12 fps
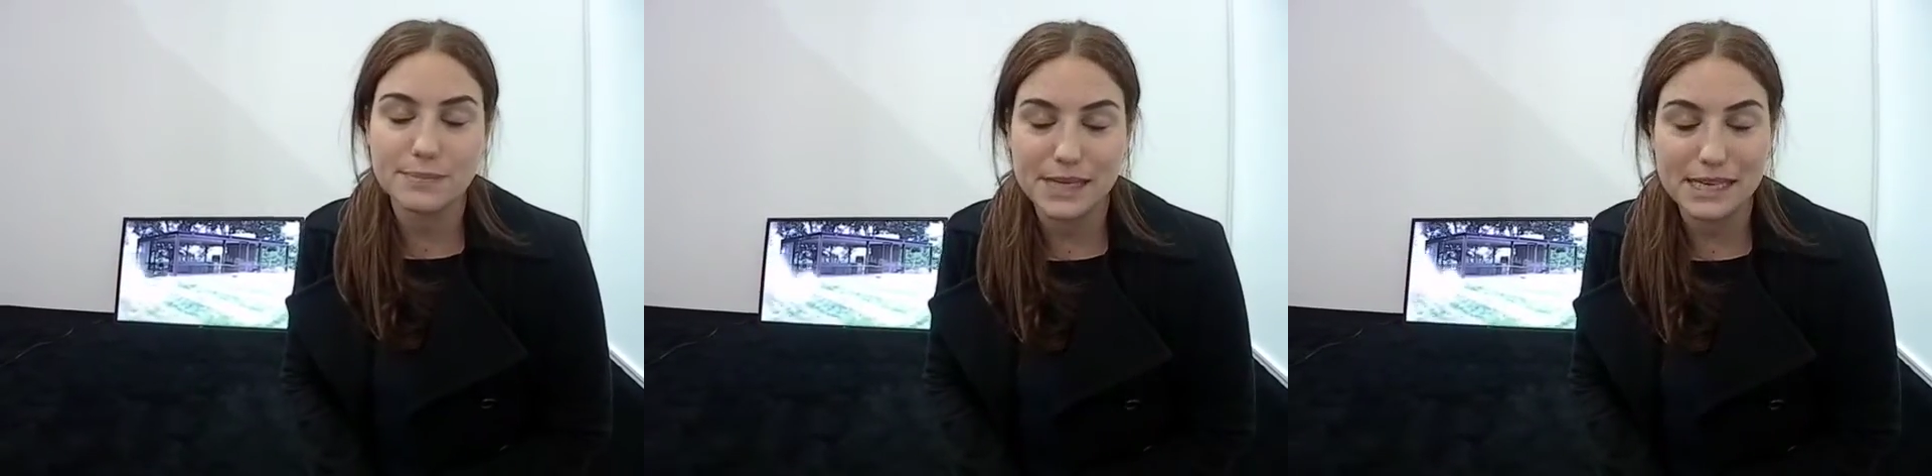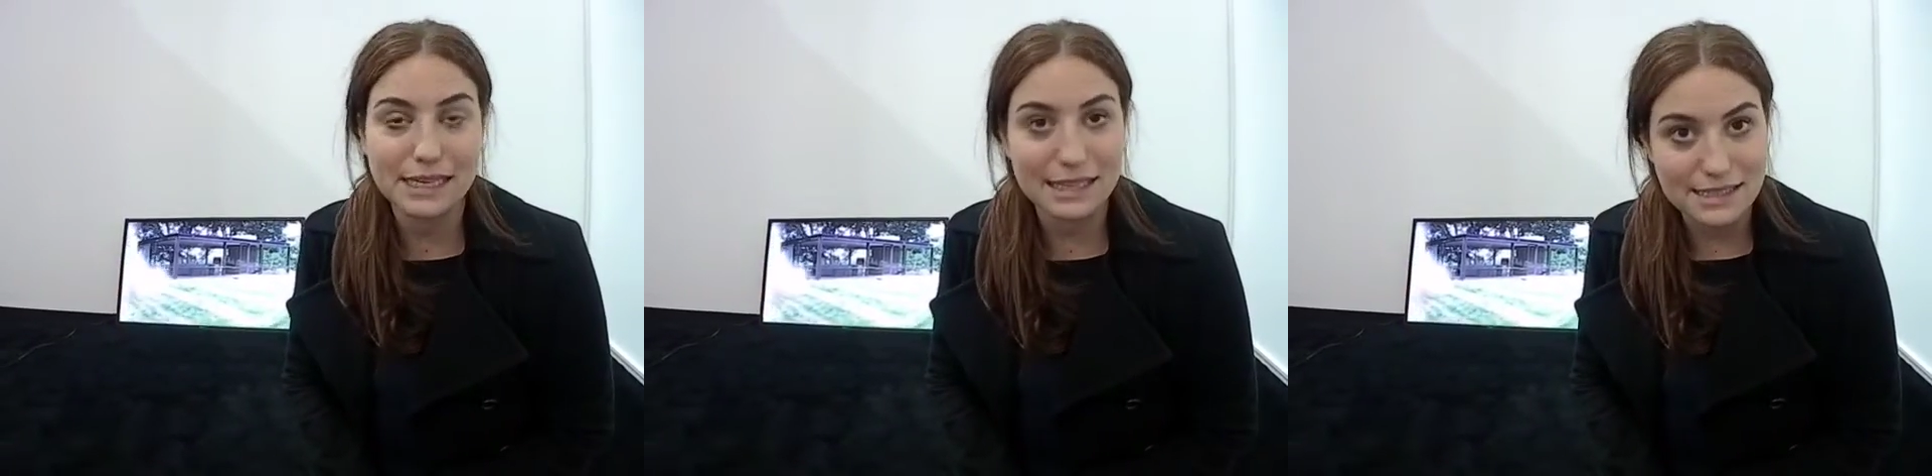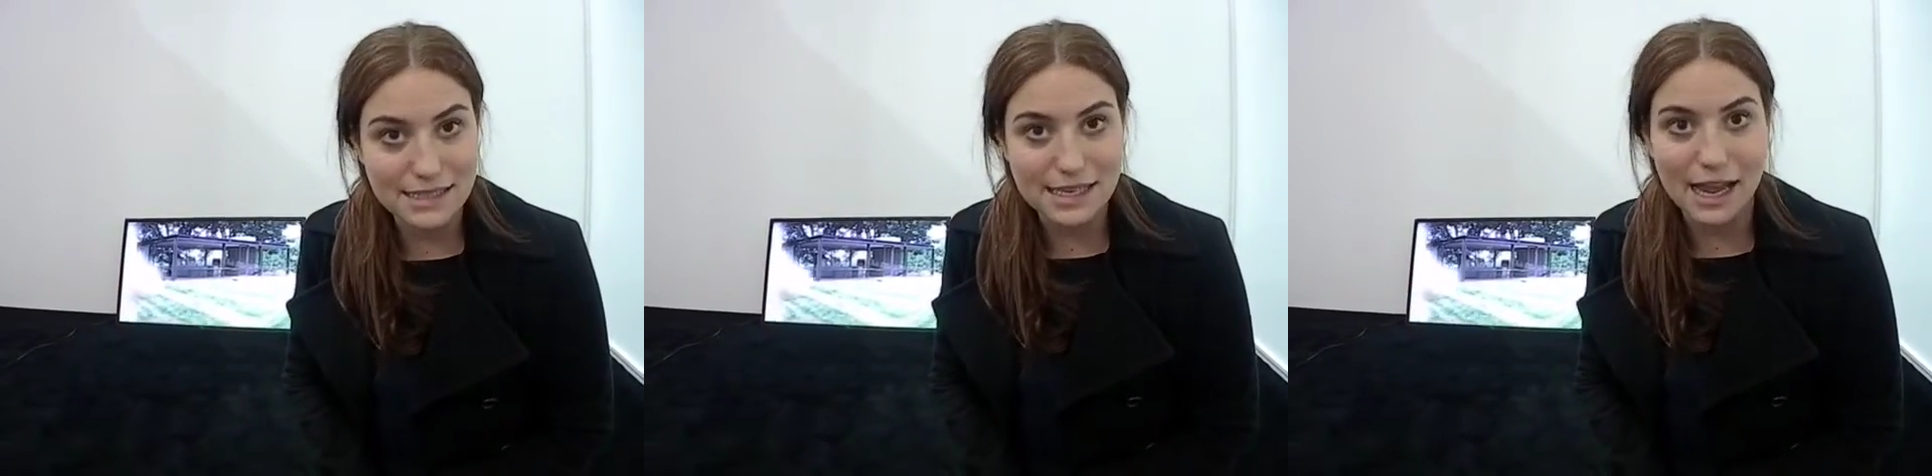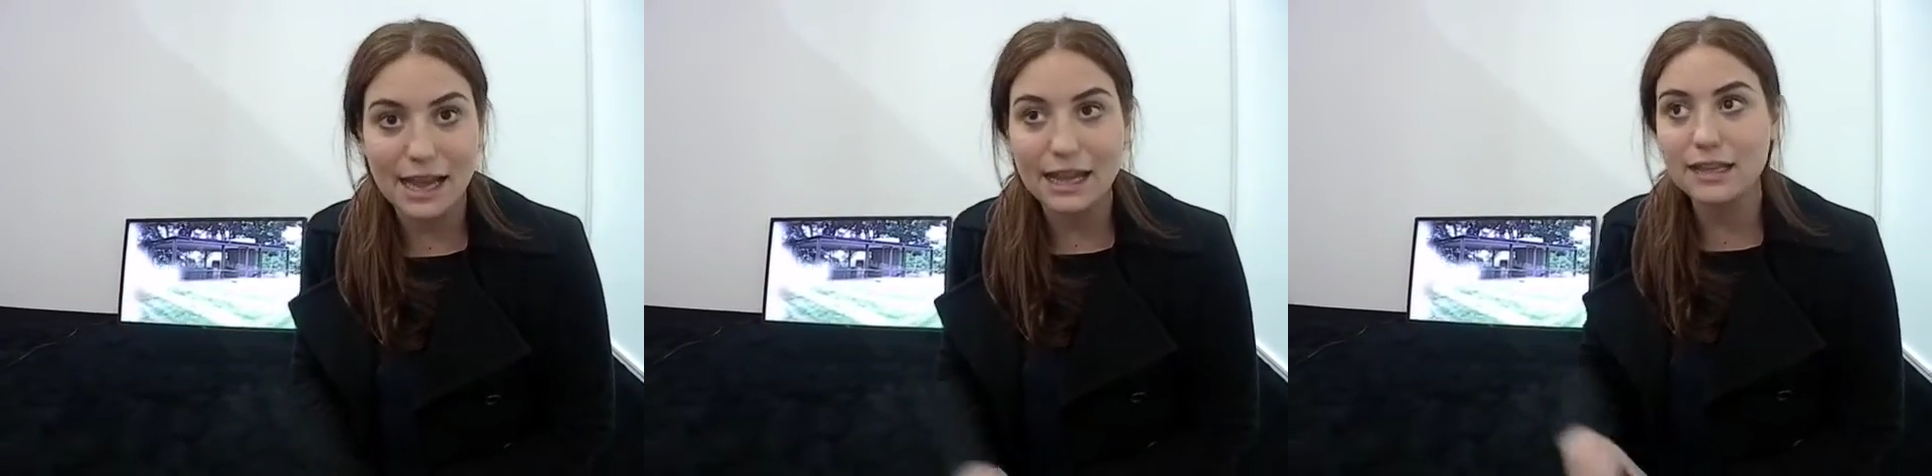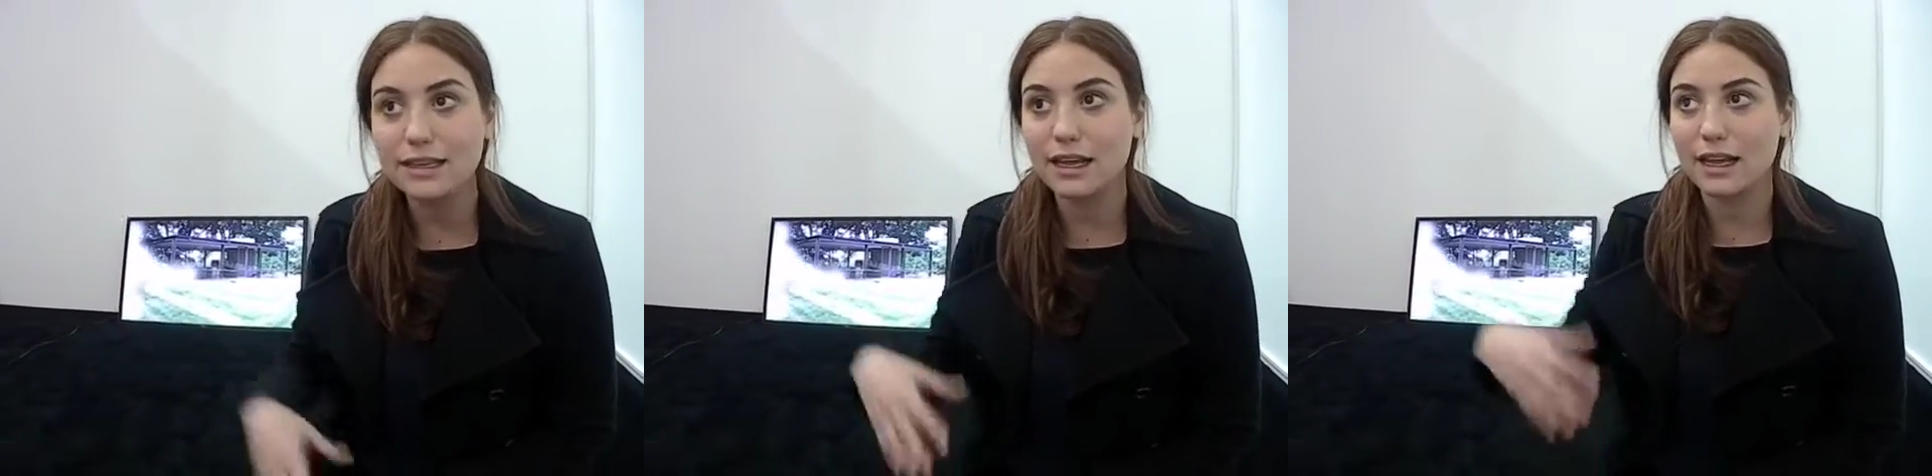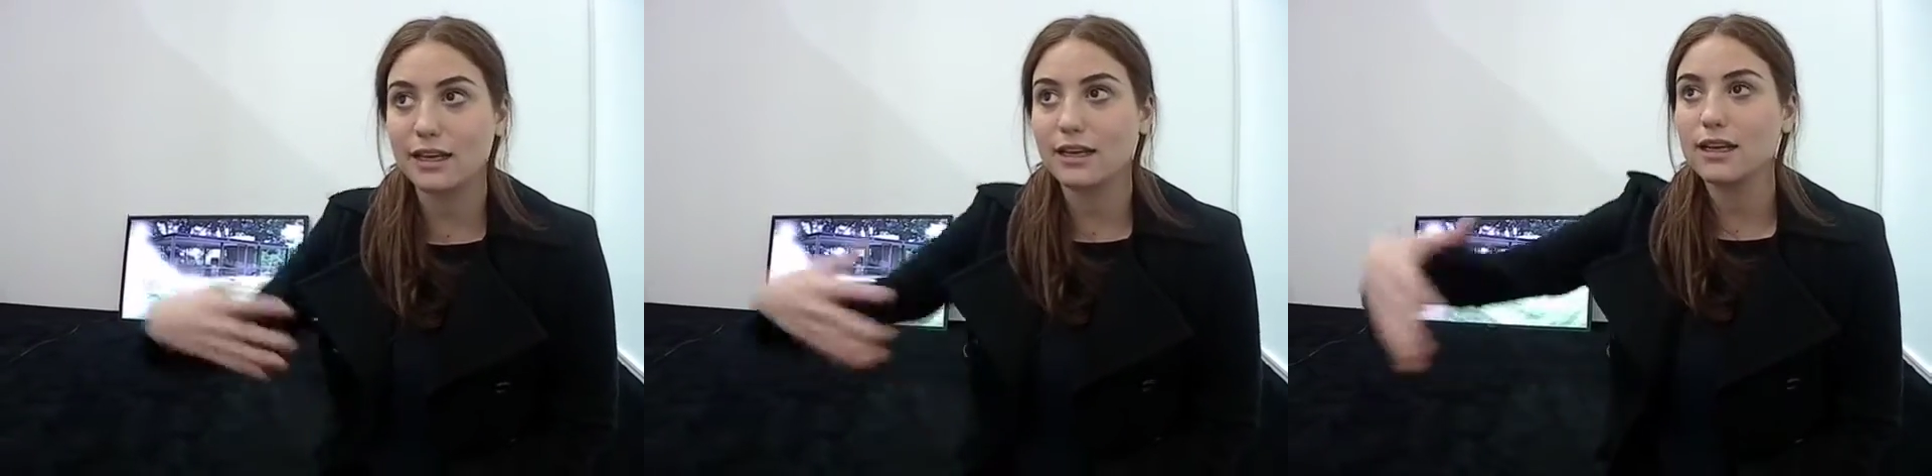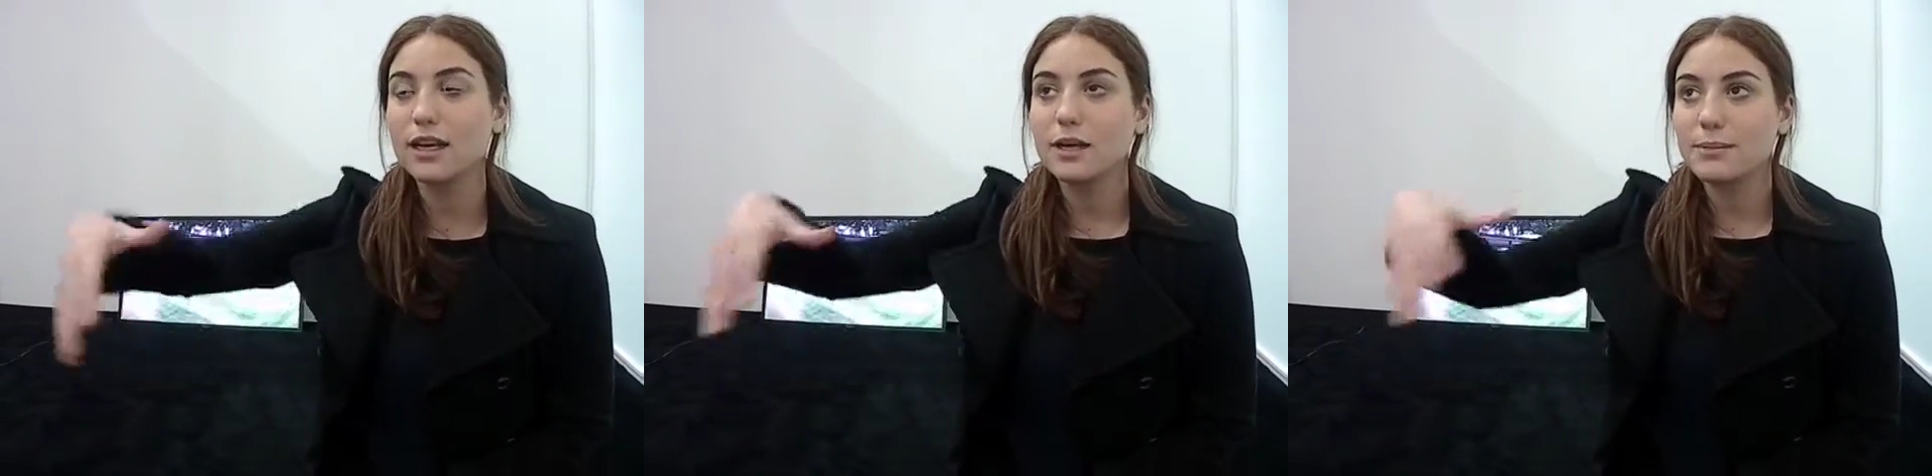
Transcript: being inside and